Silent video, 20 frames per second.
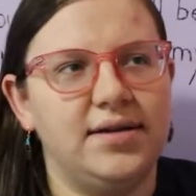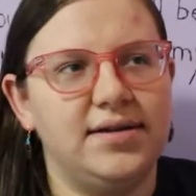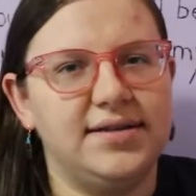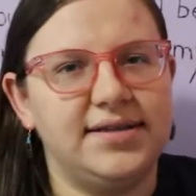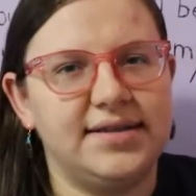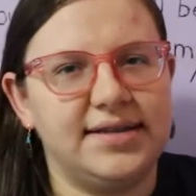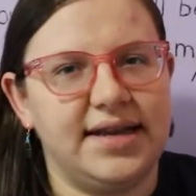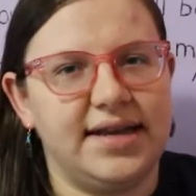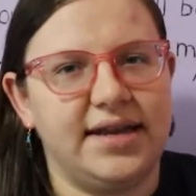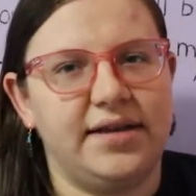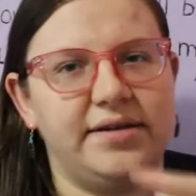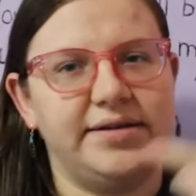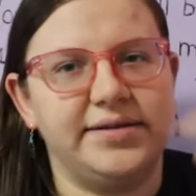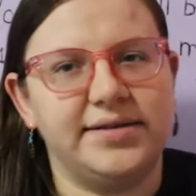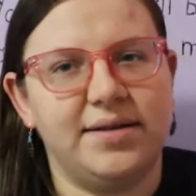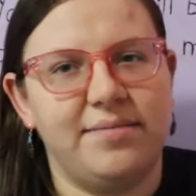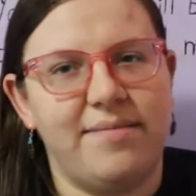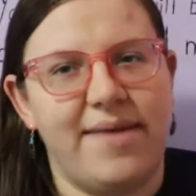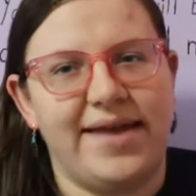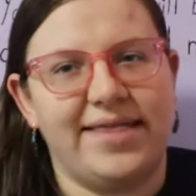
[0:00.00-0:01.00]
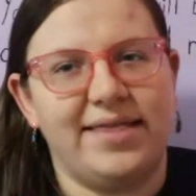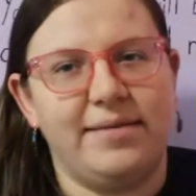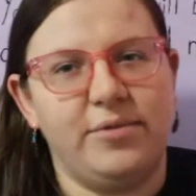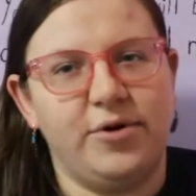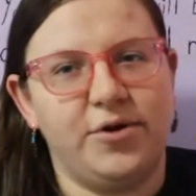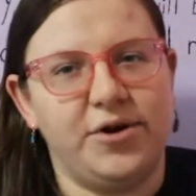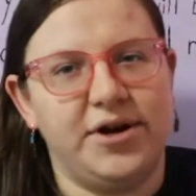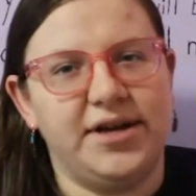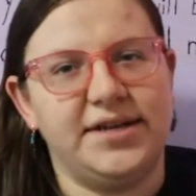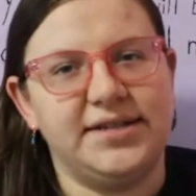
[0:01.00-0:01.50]
skills that make them
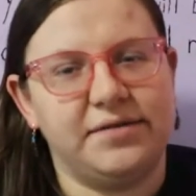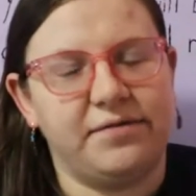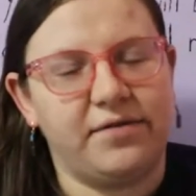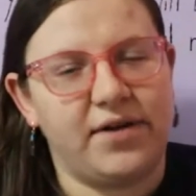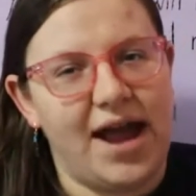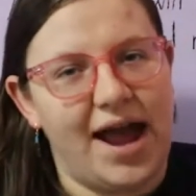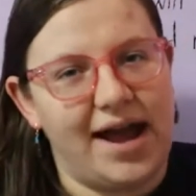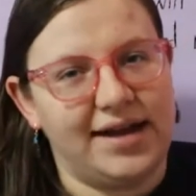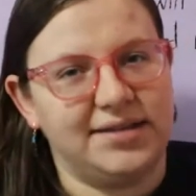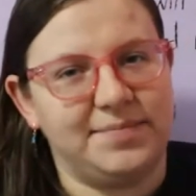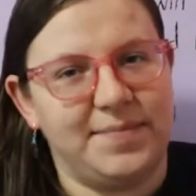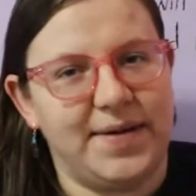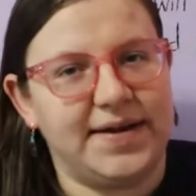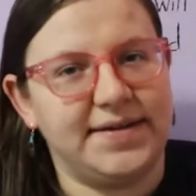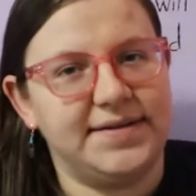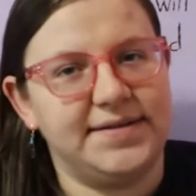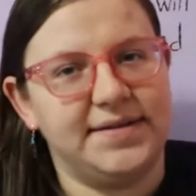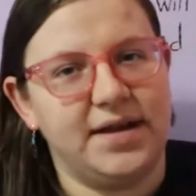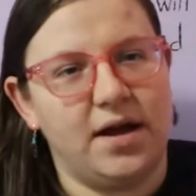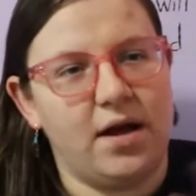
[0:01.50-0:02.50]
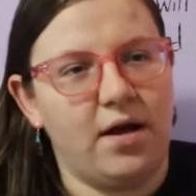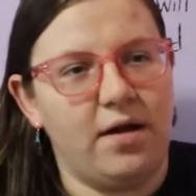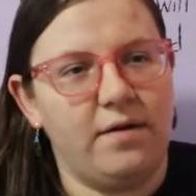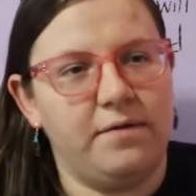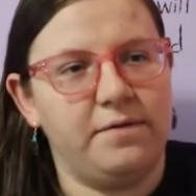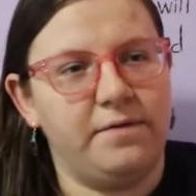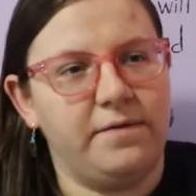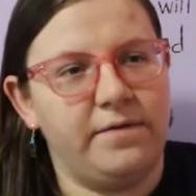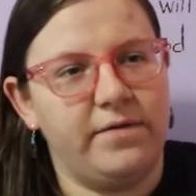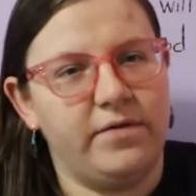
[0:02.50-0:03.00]
good at different aspects
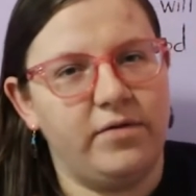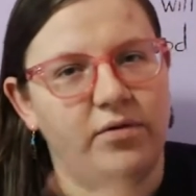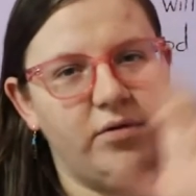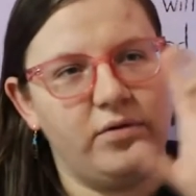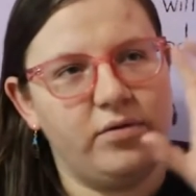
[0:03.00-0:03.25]
of